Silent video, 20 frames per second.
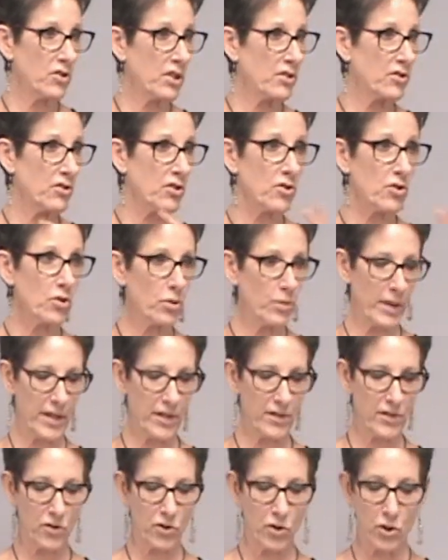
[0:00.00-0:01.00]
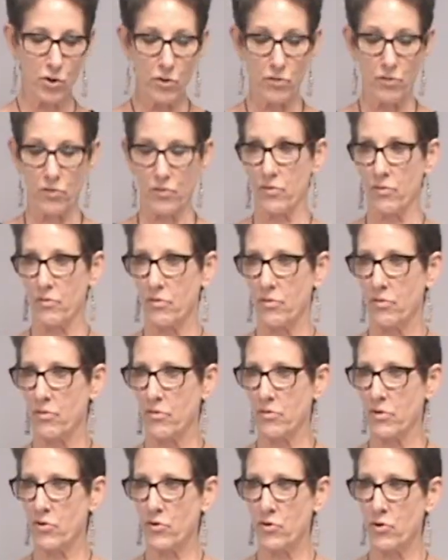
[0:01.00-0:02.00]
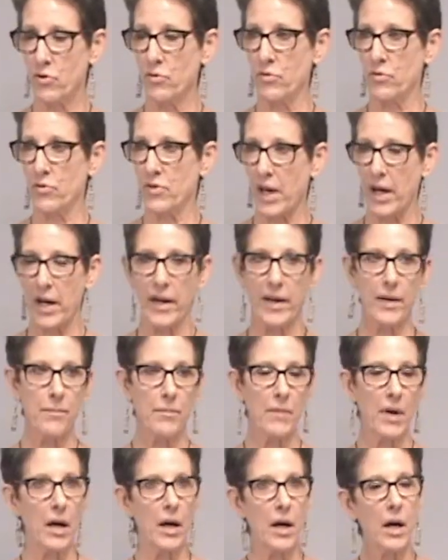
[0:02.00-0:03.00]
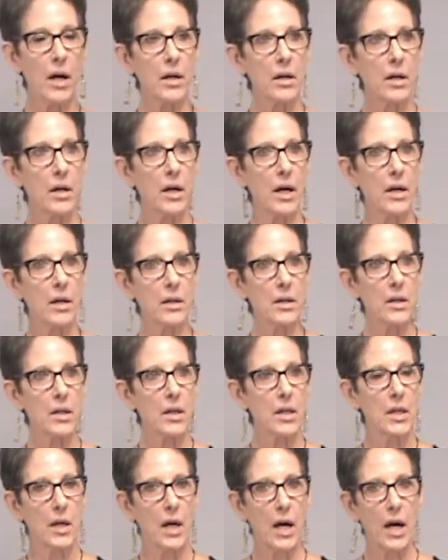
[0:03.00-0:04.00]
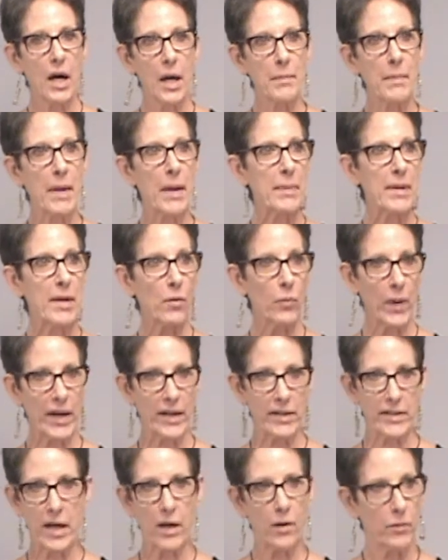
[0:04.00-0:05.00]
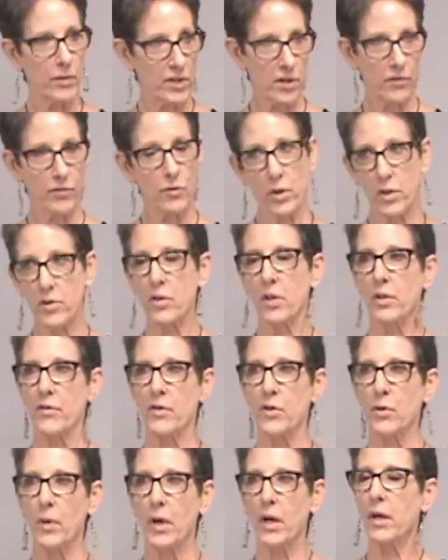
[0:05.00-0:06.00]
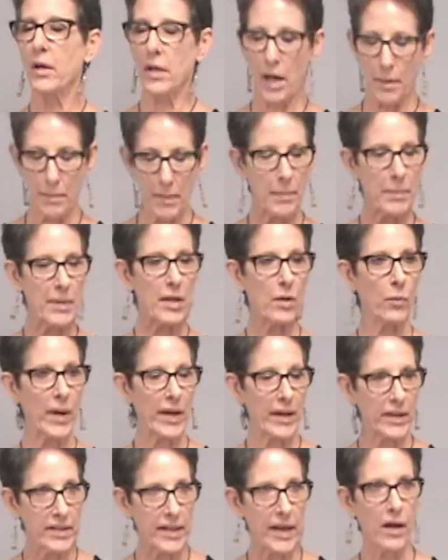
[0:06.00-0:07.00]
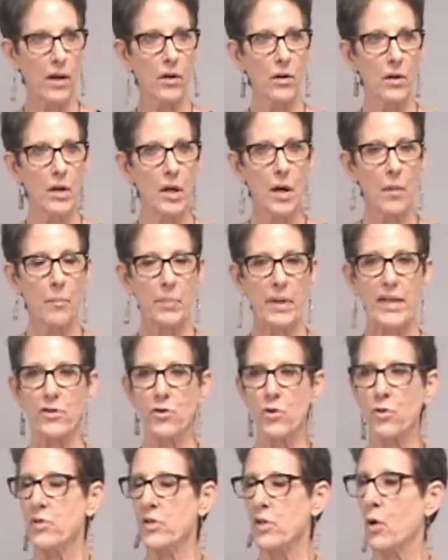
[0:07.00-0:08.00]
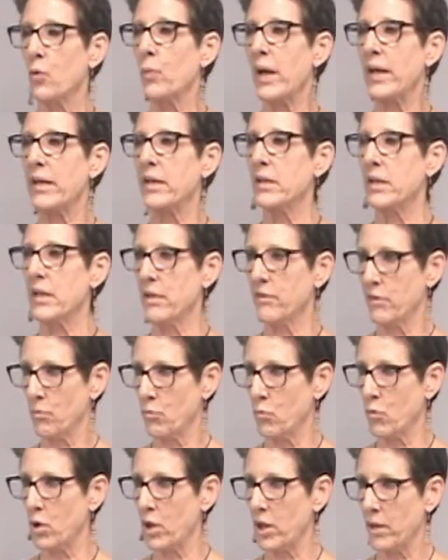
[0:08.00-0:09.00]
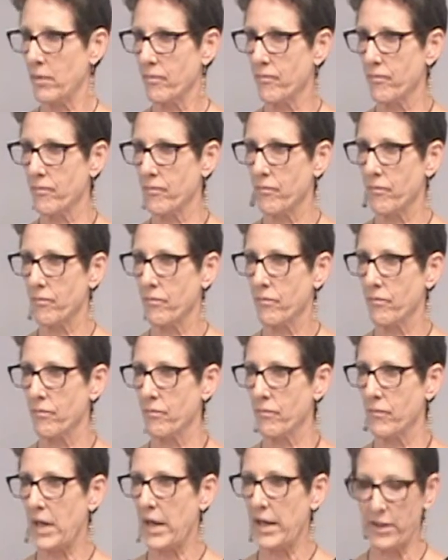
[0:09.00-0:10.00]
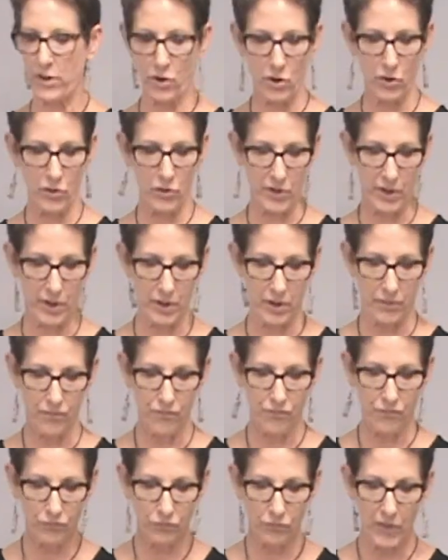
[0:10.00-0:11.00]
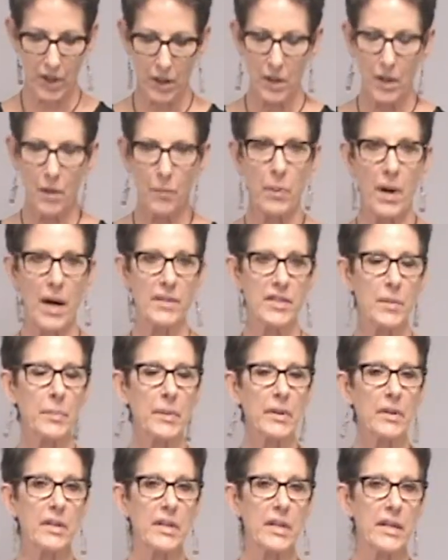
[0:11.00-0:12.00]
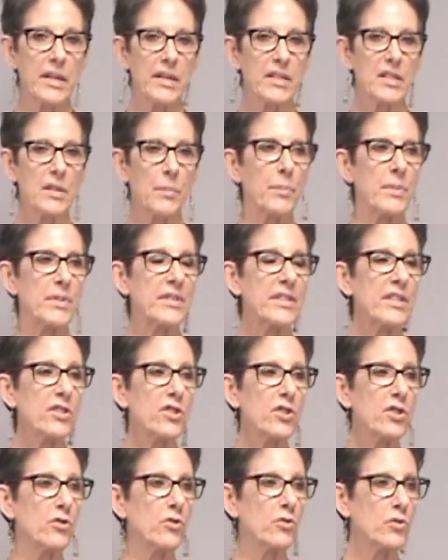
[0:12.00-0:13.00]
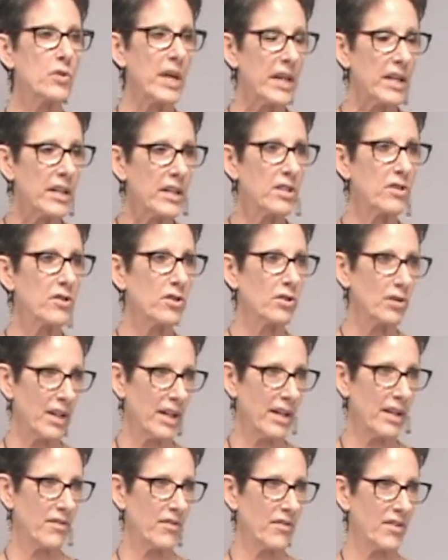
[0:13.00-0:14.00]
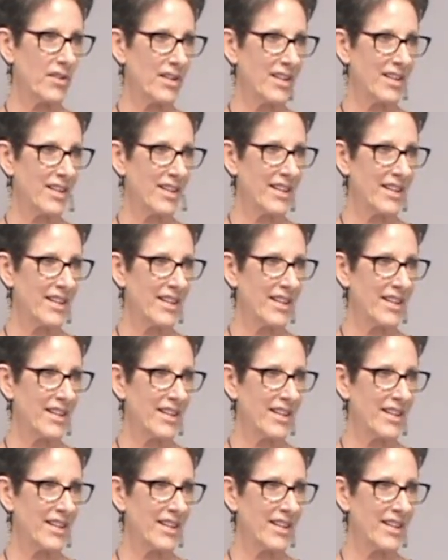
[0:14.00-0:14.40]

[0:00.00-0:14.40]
It's just a choice. Choose. Just choose. I may be awake now, which of course all of you are. I may be awake now, but I choose to awaken even more. I choose it. Possibility is a position you take in your life.